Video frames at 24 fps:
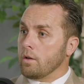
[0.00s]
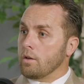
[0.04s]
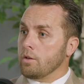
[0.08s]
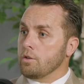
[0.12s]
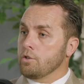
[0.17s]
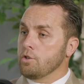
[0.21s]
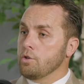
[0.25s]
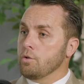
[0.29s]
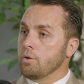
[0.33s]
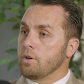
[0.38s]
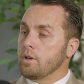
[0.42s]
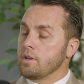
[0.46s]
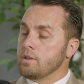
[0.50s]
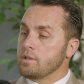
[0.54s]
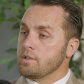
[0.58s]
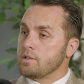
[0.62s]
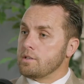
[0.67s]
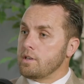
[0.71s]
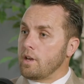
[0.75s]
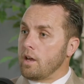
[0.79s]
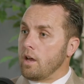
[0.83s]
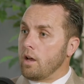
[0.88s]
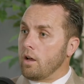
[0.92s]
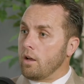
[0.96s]
You can
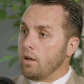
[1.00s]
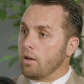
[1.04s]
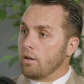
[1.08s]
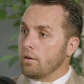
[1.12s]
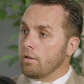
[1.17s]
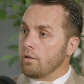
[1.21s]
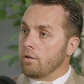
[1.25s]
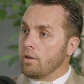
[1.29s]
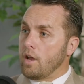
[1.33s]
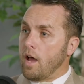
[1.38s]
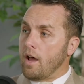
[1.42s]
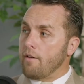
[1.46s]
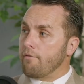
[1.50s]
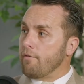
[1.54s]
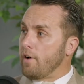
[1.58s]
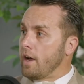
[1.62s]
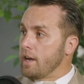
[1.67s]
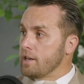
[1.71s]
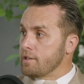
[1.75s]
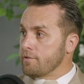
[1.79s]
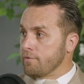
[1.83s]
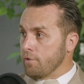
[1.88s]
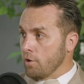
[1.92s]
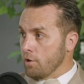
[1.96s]
sell, not
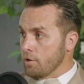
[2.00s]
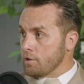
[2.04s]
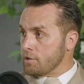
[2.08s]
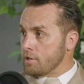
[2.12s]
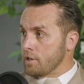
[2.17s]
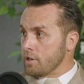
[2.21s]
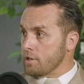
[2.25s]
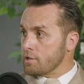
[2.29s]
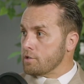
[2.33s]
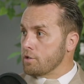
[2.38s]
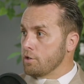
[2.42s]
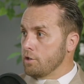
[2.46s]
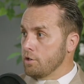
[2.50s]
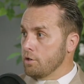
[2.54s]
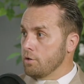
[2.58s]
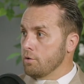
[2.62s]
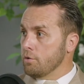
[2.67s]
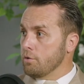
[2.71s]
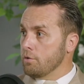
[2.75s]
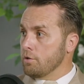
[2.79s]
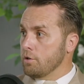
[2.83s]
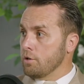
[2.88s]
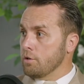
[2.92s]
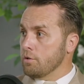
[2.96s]
vice versa. So
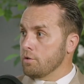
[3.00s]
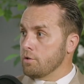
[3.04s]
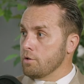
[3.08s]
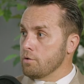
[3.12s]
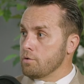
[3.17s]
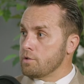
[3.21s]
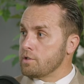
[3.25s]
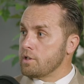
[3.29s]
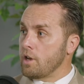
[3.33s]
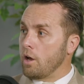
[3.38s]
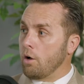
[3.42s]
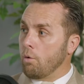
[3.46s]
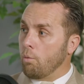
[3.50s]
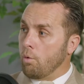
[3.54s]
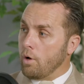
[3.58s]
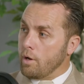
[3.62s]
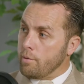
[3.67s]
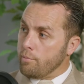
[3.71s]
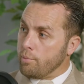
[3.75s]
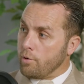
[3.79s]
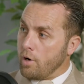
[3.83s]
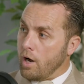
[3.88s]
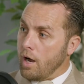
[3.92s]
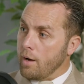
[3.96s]
you do sell
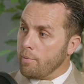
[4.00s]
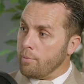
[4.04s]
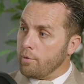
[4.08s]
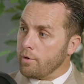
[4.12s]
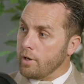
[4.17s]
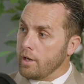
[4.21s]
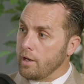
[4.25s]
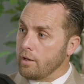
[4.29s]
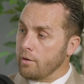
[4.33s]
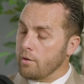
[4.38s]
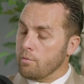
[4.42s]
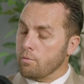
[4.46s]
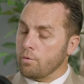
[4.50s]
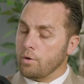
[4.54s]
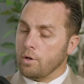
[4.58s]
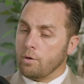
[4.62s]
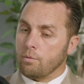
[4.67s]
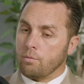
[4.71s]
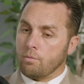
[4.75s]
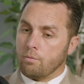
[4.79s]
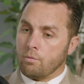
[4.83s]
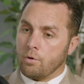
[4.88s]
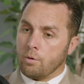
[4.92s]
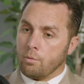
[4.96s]
one property, and we
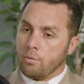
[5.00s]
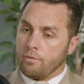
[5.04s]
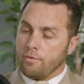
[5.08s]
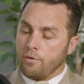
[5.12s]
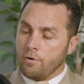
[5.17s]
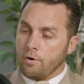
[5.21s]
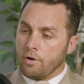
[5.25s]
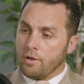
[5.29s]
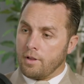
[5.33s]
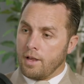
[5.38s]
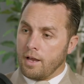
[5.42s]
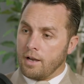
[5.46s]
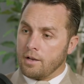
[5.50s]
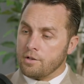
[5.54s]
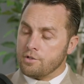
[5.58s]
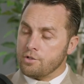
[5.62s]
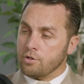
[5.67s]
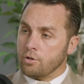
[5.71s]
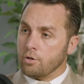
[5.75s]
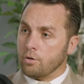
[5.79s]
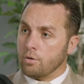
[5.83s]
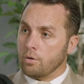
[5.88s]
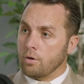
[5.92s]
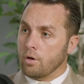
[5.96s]
refer to that as
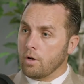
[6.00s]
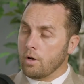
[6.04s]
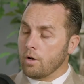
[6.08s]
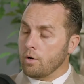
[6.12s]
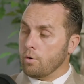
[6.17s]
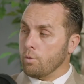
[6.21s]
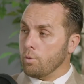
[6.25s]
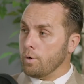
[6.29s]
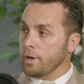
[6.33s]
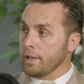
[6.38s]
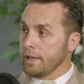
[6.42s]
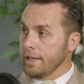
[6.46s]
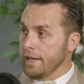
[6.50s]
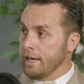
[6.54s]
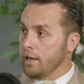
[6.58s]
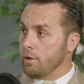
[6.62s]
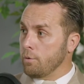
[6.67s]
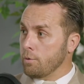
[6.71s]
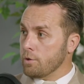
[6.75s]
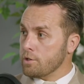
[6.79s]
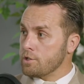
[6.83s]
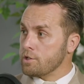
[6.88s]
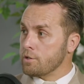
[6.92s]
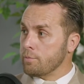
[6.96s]
your
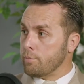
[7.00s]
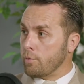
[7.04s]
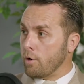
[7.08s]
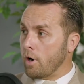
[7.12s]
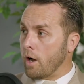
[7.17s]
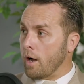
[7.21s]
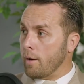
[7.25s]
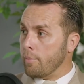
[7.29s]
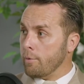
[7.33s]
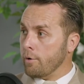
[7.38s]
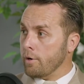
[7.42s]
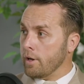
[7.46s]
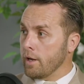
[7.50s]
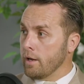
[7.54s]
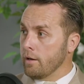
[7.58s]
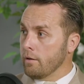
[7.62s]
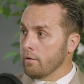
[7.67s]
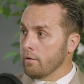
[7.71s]
relinquished property.